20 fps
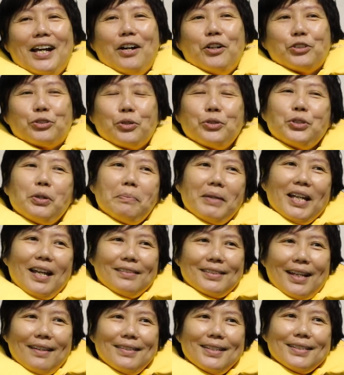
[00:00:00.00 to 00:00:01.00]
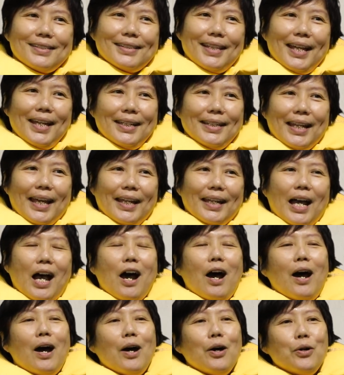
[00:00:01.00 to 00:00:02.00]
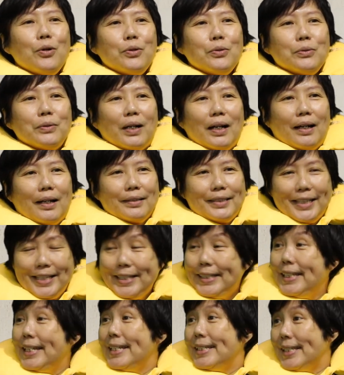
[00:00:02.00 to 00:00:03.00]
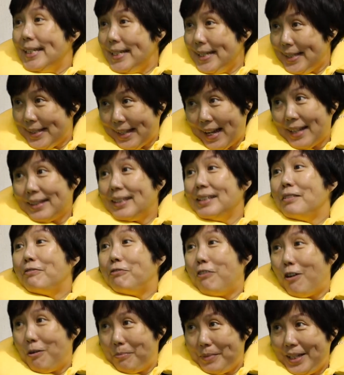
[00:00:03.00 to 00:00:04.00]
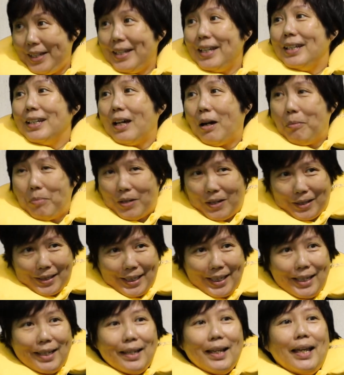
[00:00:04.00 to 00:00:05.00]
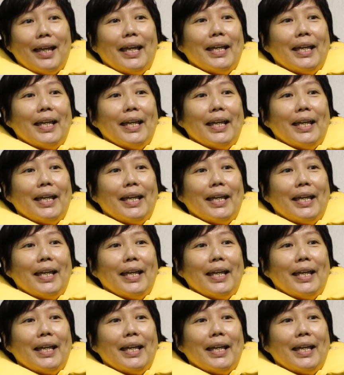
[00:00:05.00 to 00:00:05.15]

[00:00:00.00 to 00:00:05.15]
So you must understand that how diseases started forming in our body.